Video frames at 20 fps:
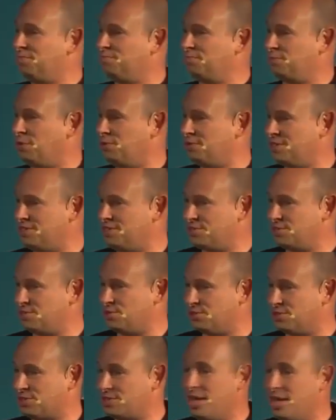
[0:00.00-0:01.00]
the health of
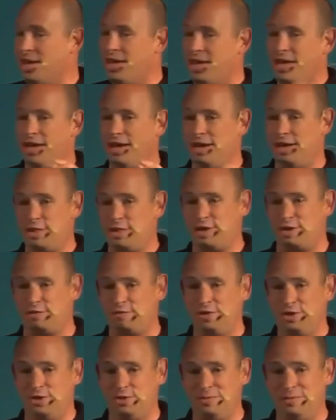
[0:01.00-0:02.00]
children
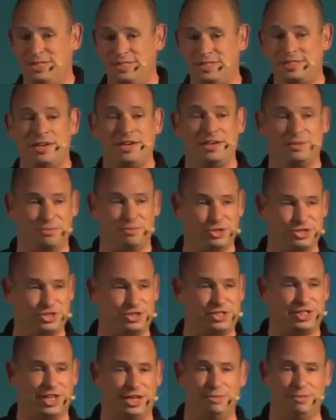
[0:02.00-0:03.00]
and families
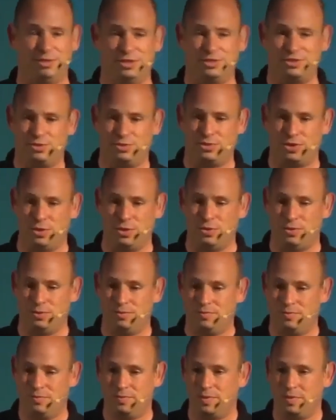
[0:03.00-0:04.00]
through better nutrition.
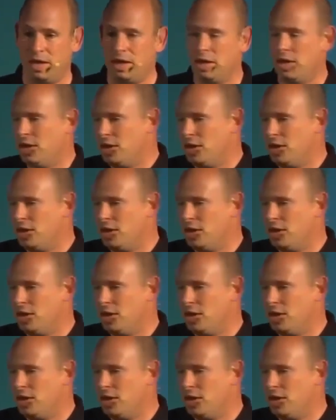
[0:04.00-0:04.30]
We are